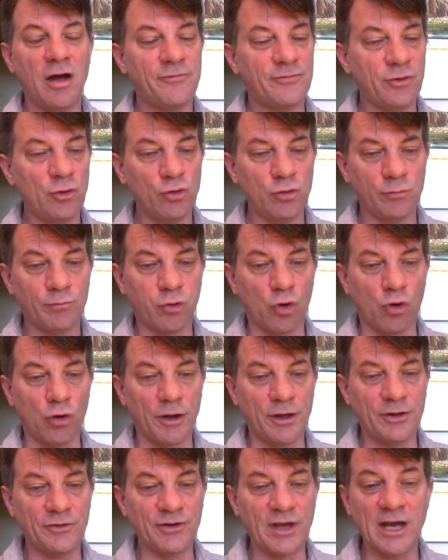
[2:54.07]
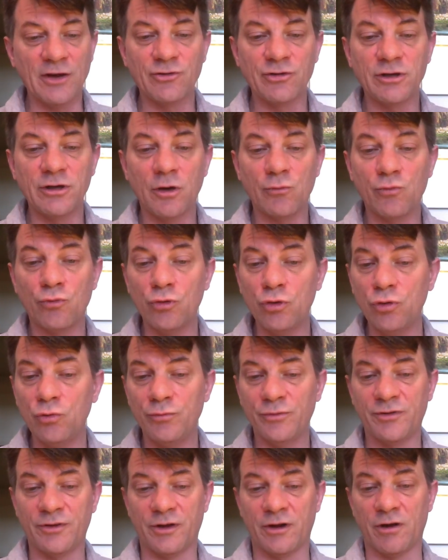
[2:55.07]
A few employees actually got
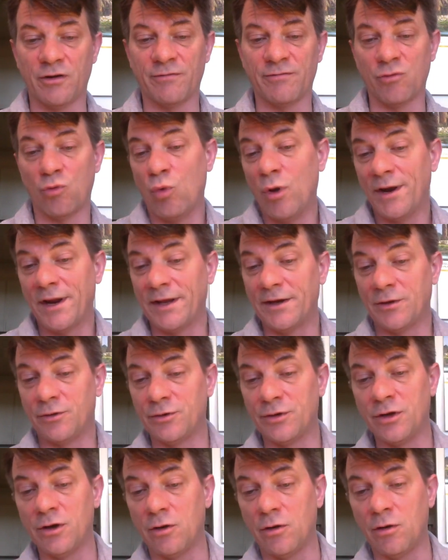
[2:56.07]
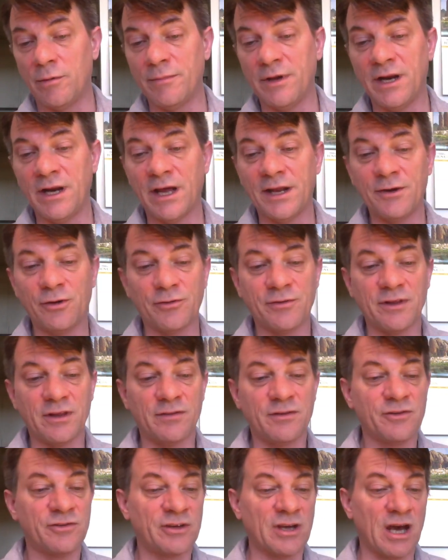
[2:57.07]
rooms there, for what I don't know. I mean, I don't think
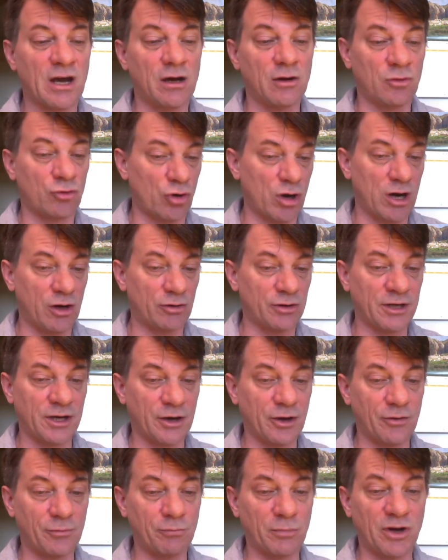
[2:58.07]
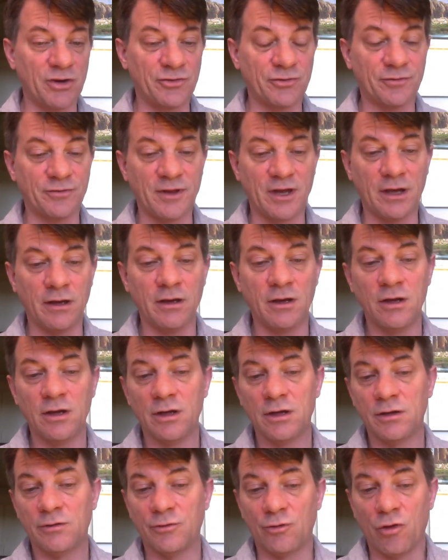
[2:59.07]
this crowd cared much if they
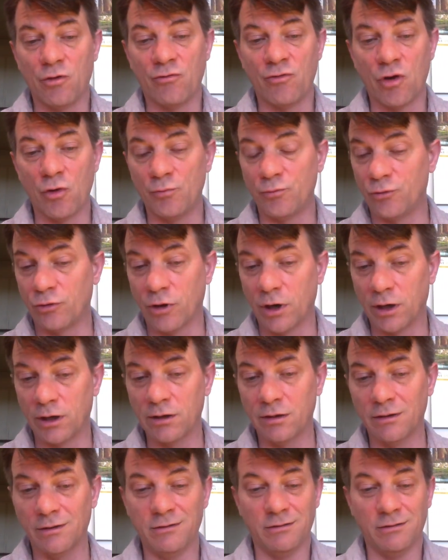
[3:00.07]
drove home drunk.